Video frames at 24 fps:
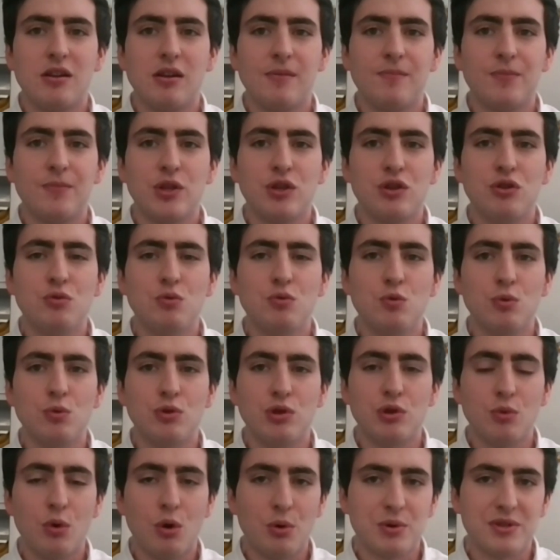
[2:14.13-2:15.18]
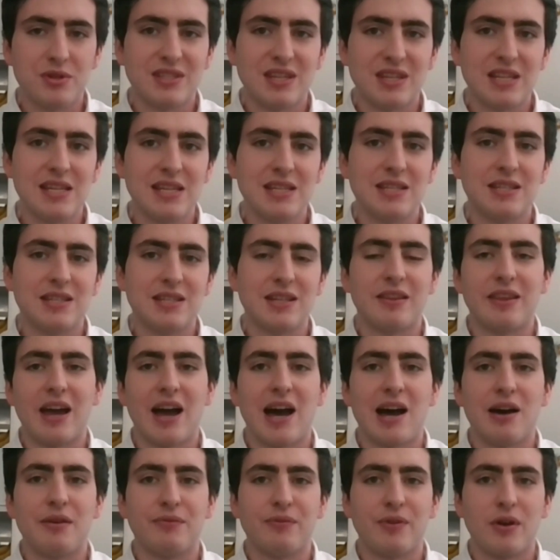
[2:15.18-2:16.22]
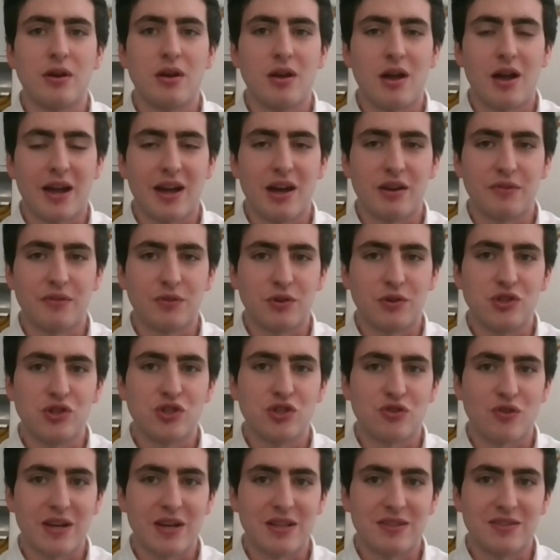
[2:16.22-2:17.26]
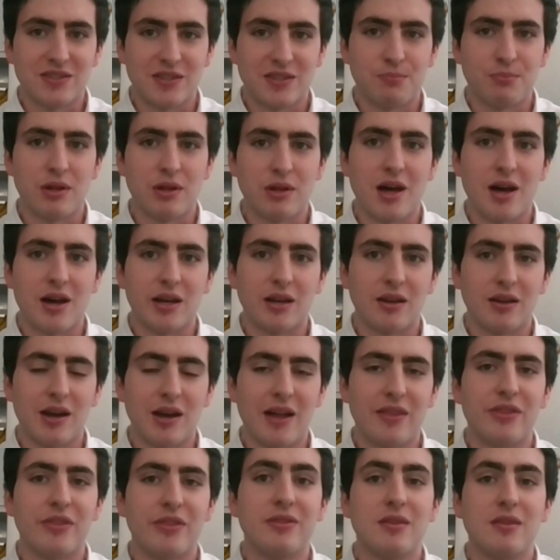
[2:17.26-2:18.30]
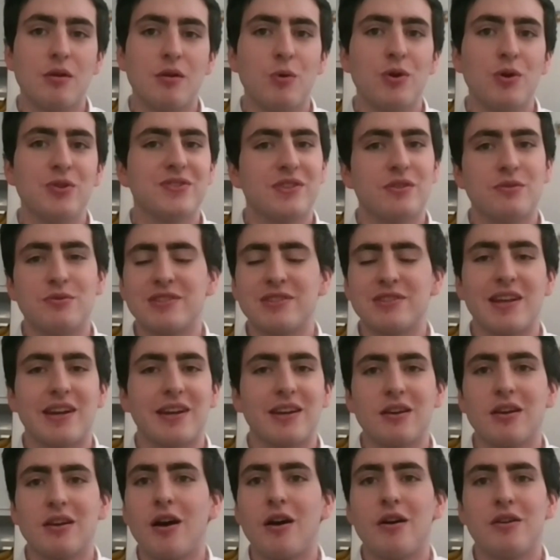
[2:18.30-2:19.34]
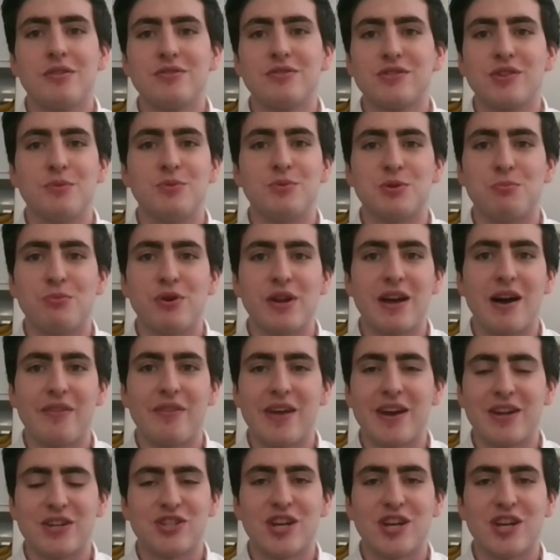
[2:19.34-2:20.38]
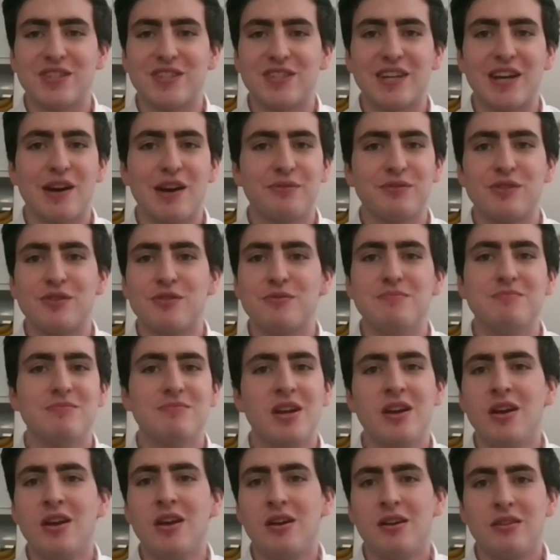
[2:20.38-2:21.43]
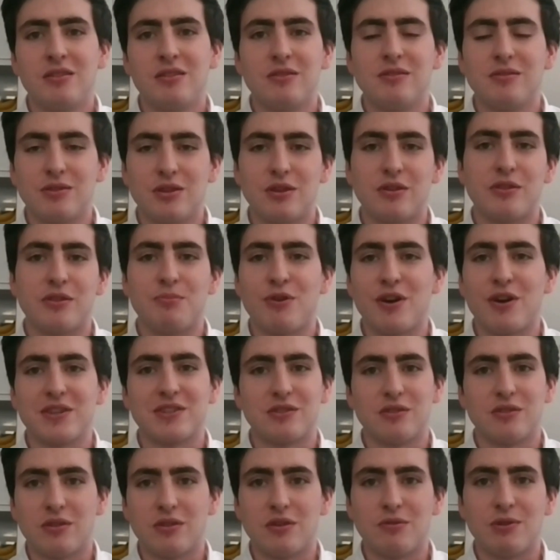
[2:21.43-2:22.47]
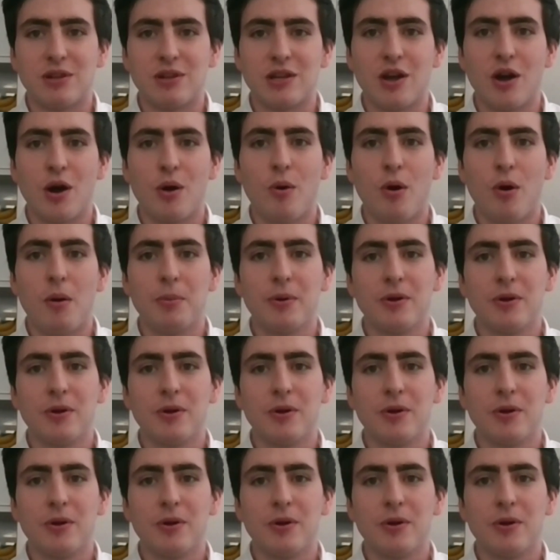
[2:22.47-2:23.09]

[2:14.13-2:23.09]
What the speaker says: you always need, and they have a kind of constrained supply. And once there is like so much money out there chasing after them, you know, the price can only really go up.